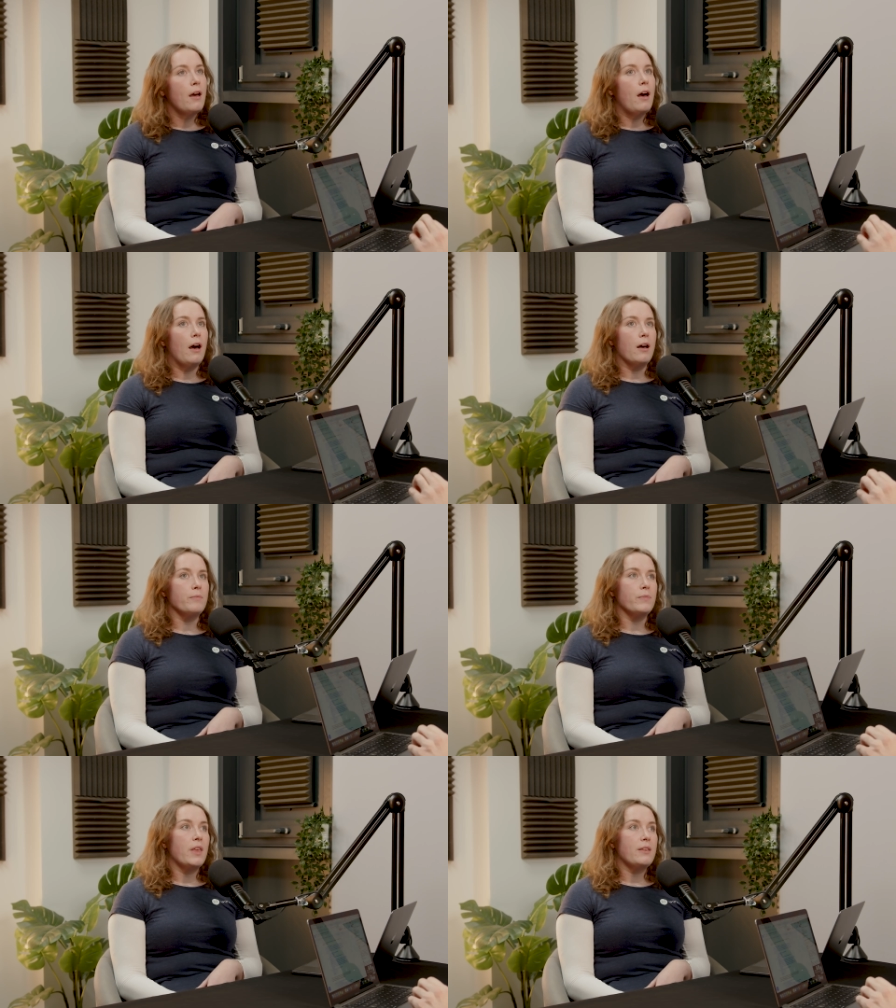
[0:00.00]

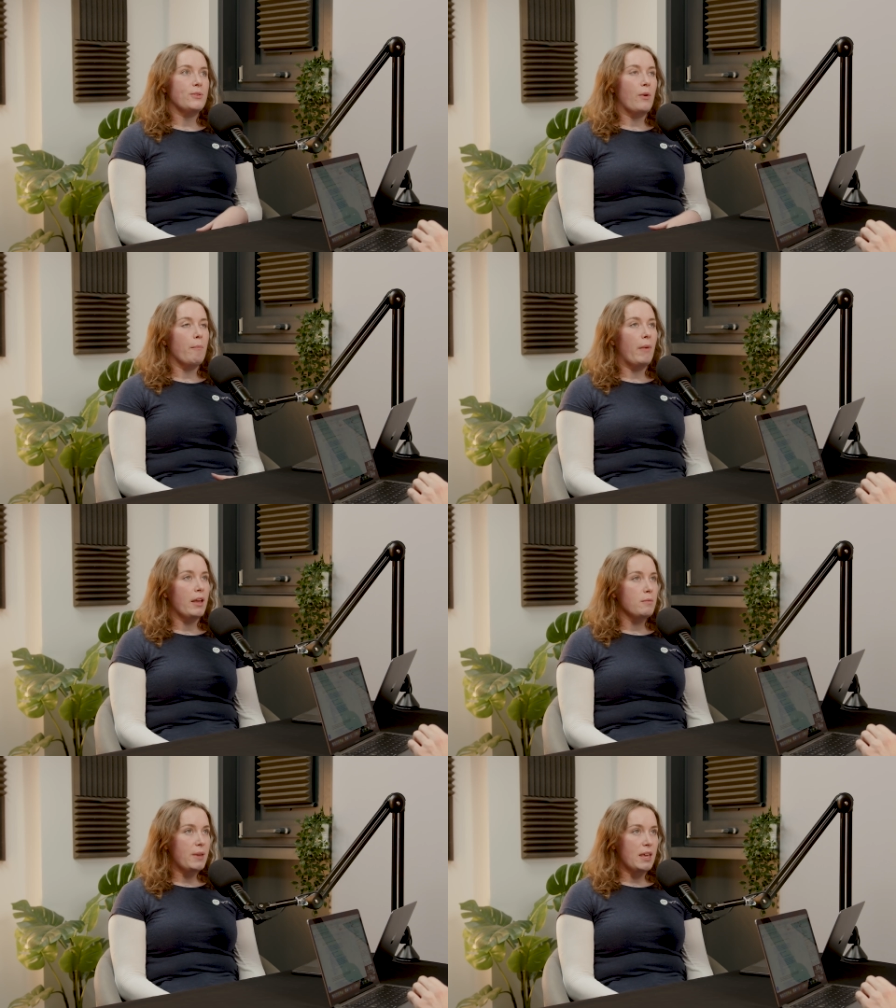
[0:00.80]
So it
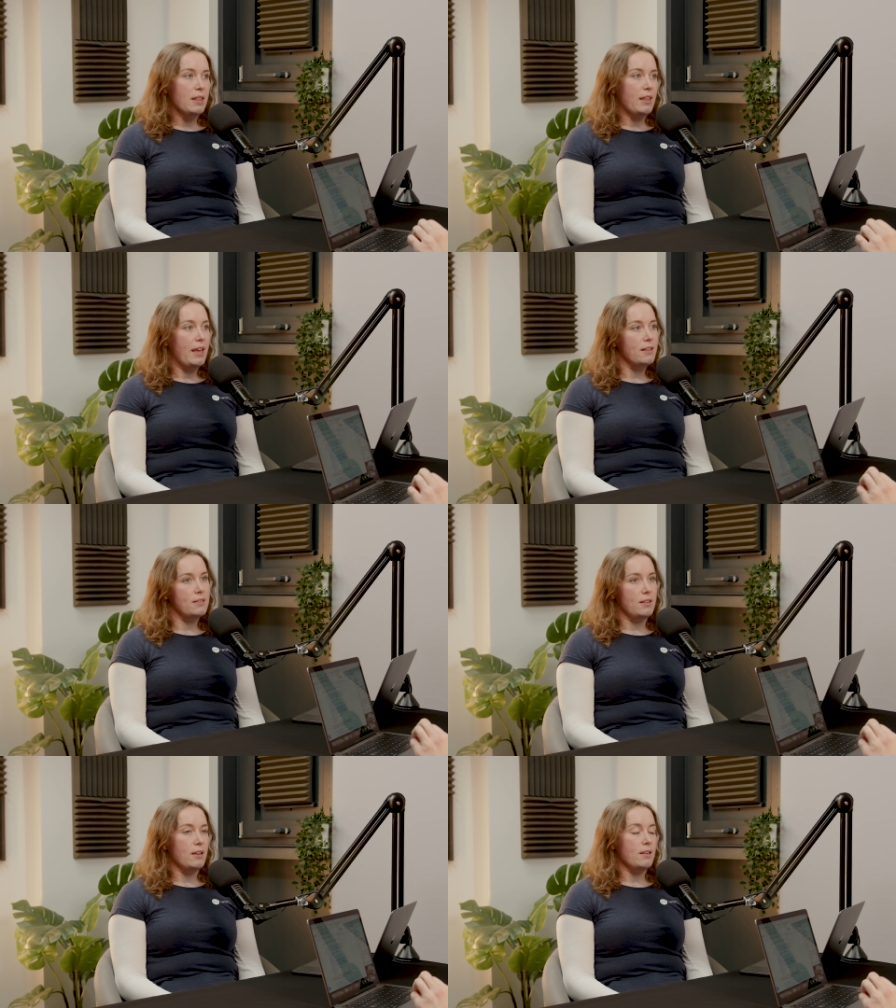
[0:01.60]
might be that
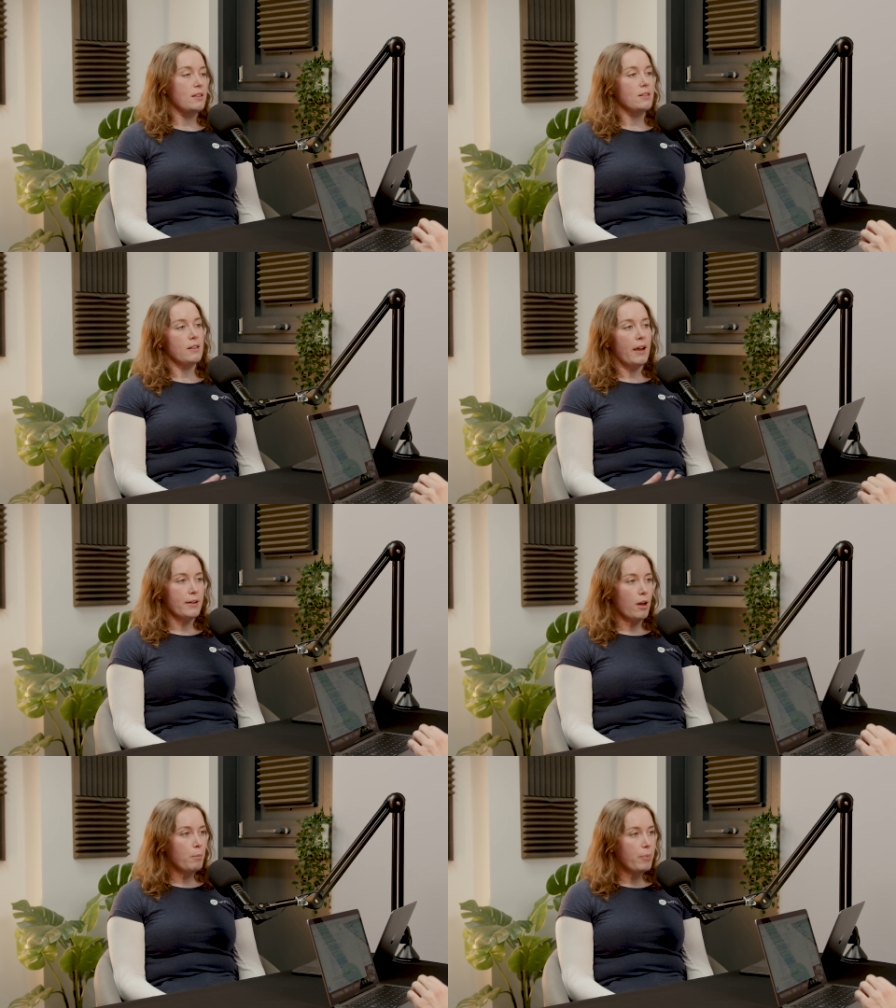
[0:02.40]
it's a
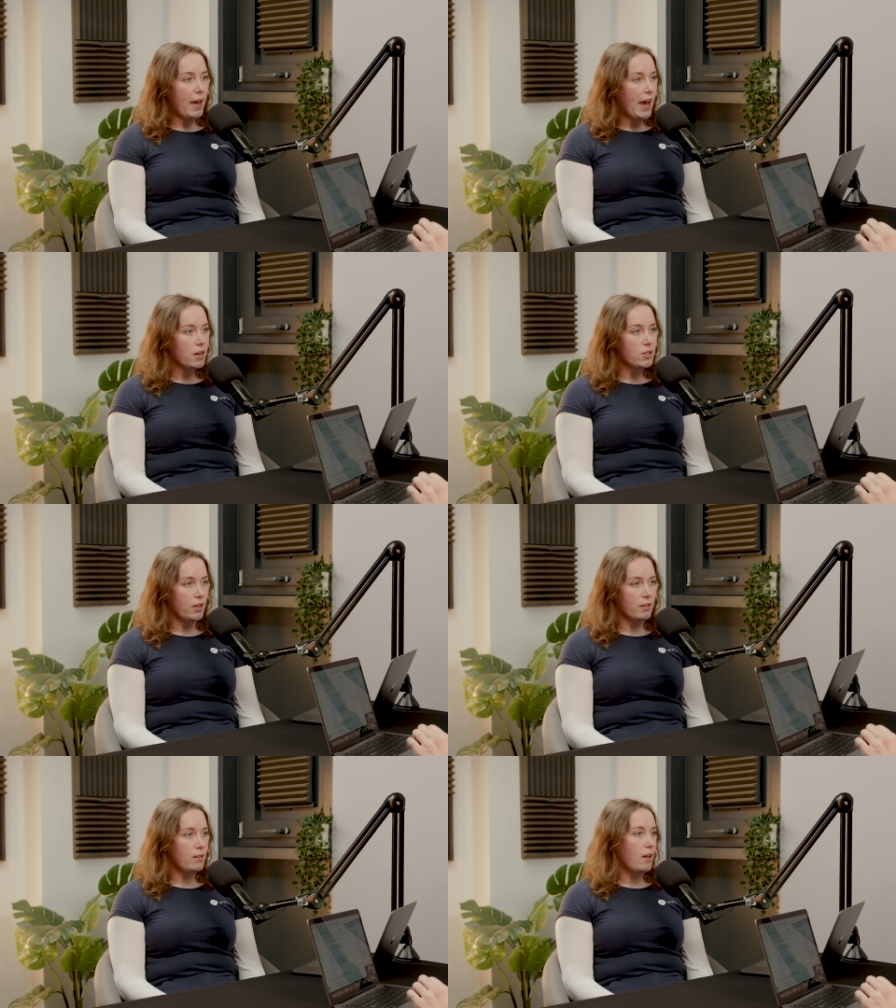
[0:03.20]
sign up
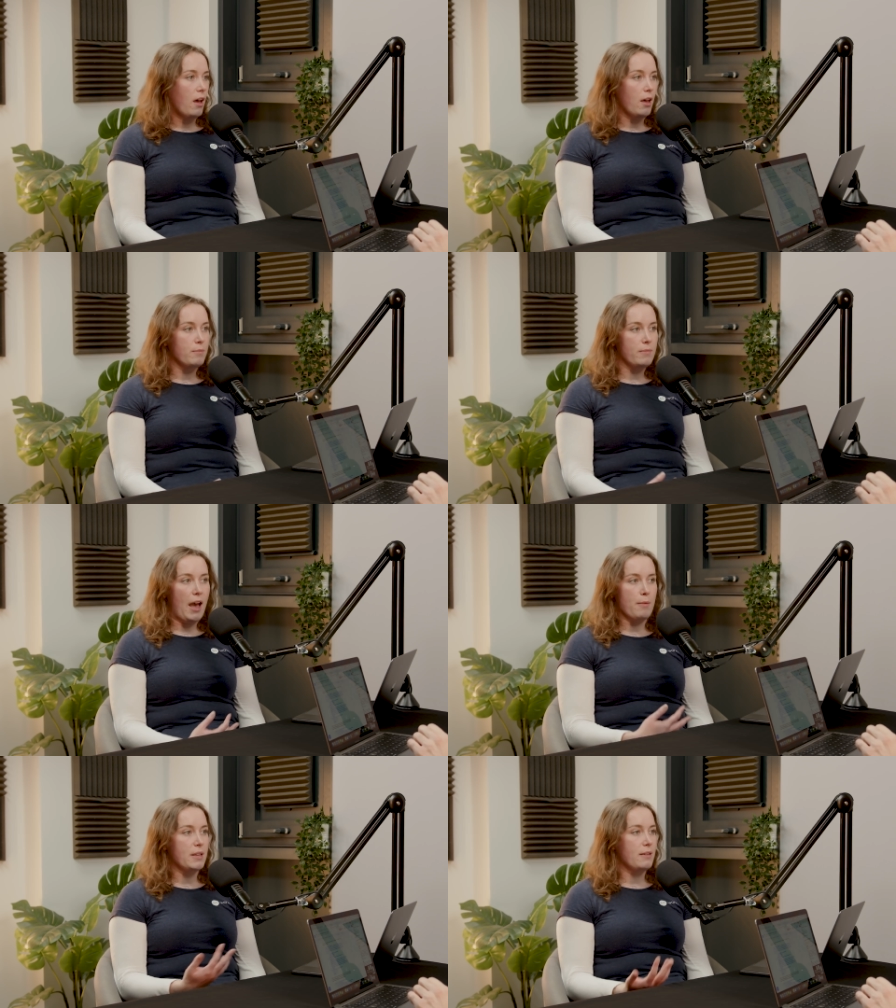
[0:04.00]
action.
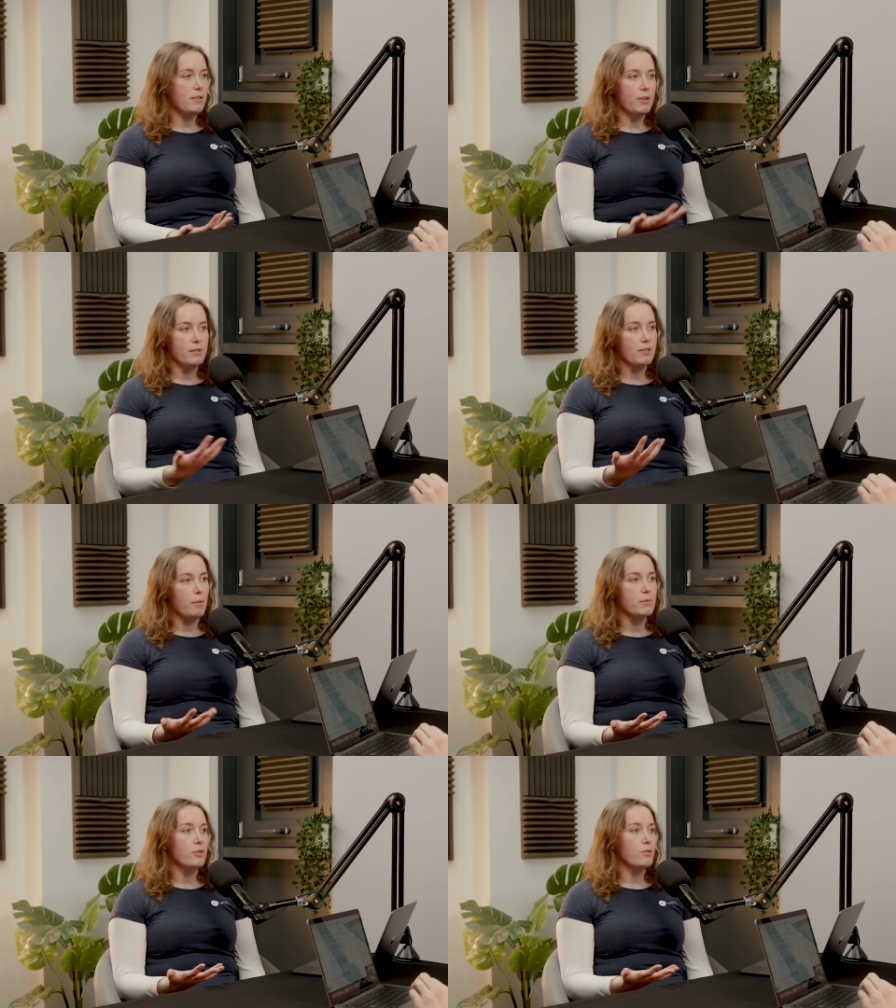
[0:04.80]
How many users
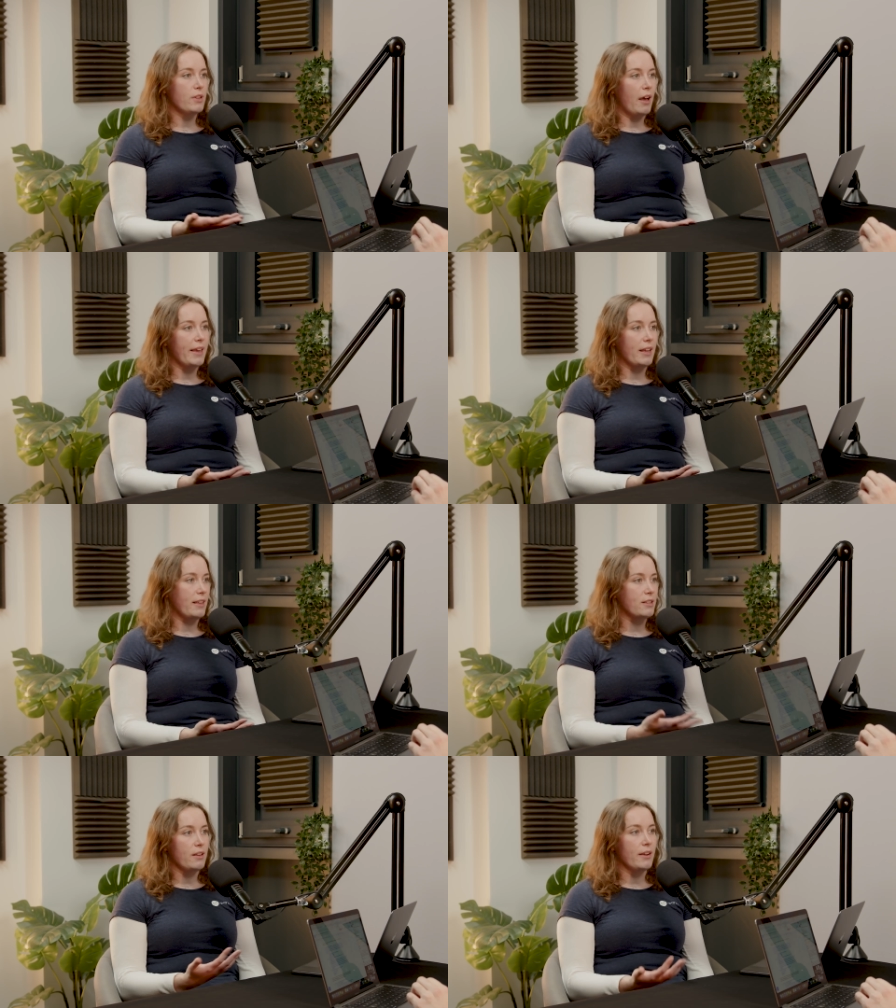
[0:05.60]
come to your site and
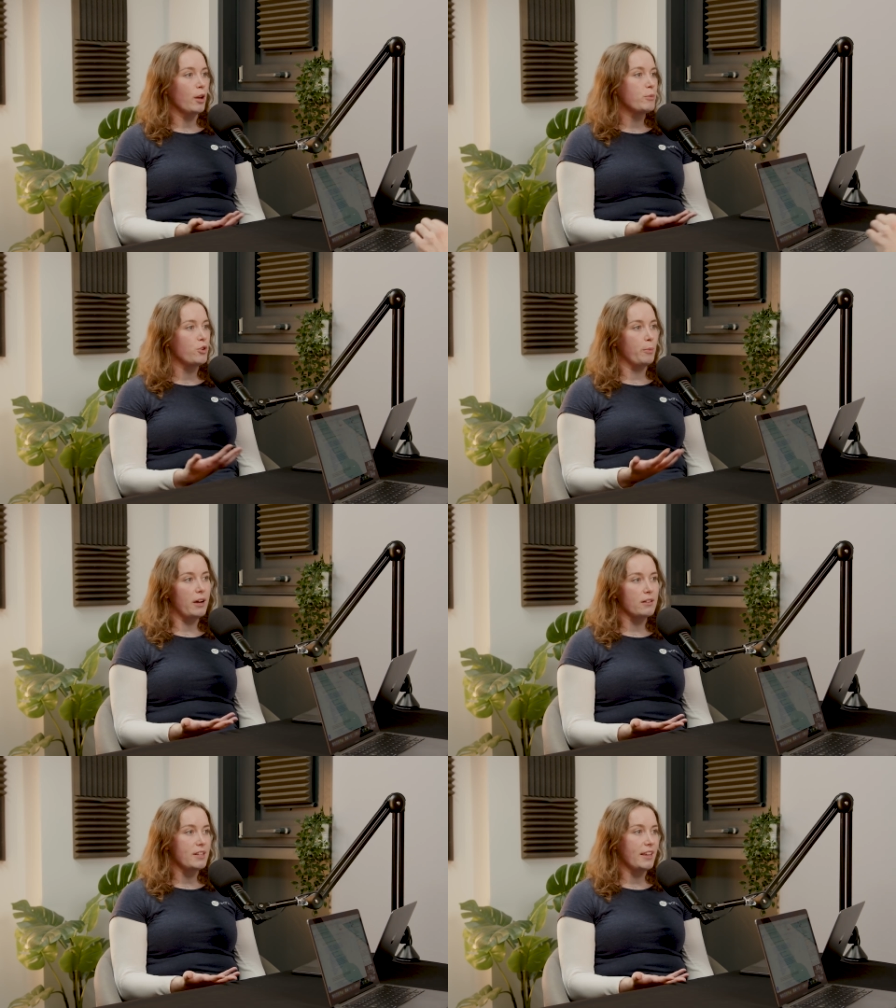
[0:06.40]
they sign up to your
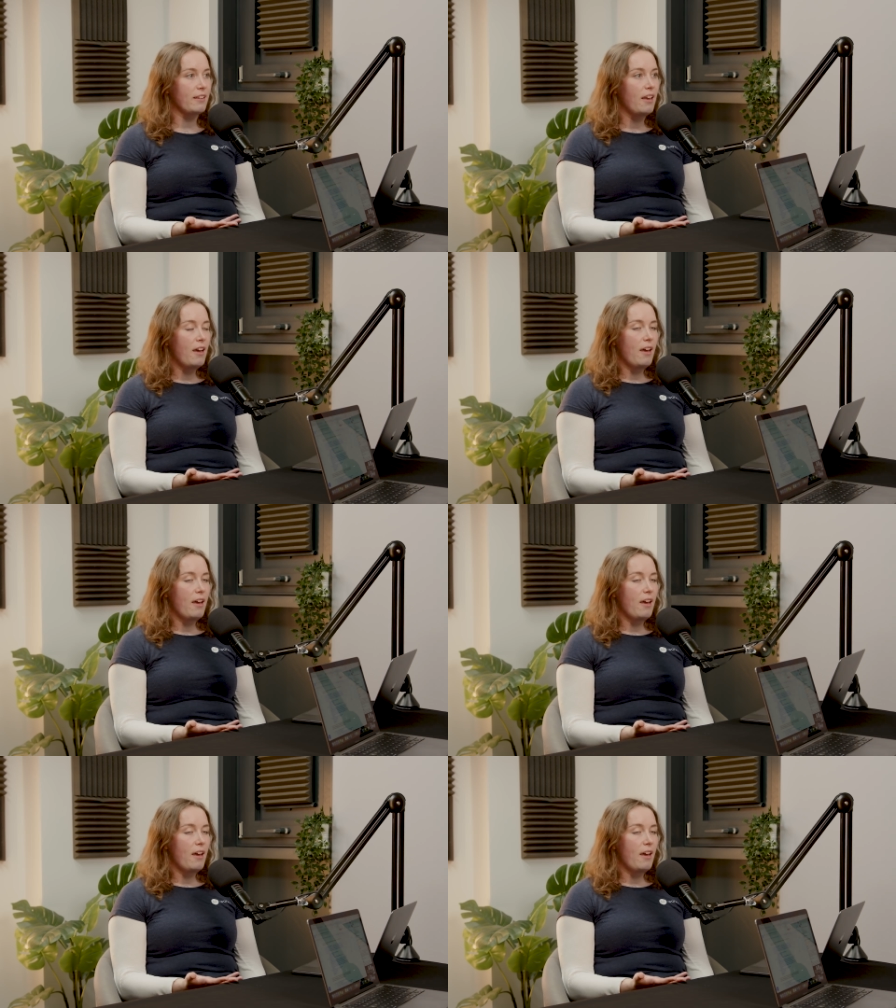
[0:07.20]
marketing?